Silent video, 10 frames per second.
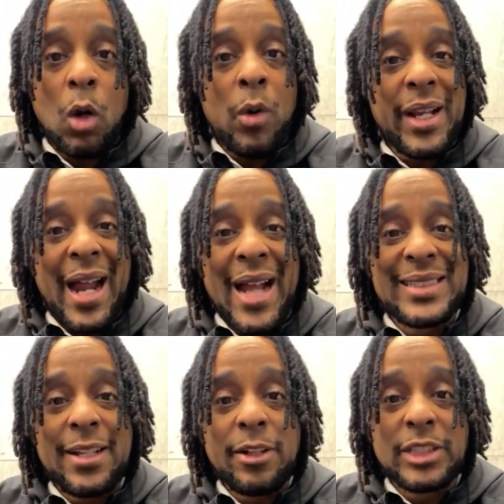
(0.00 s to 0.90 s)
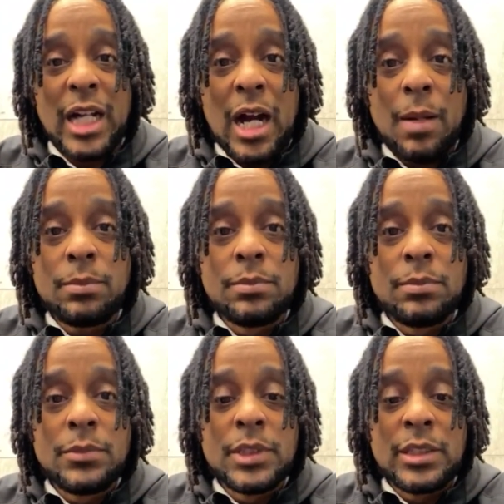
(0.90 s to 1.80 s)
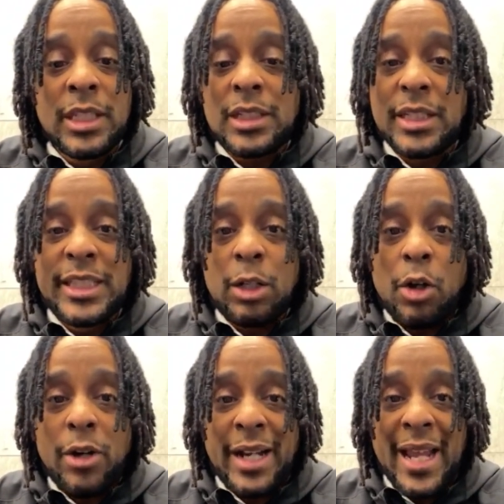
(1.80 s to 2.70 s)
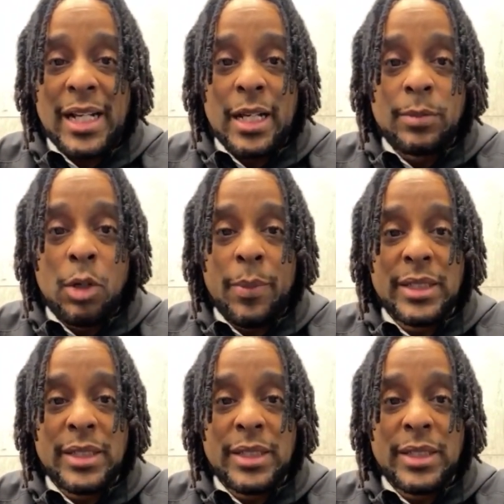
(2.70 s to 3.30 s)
All the guys at her job. Just because she don't go to nightclubs don't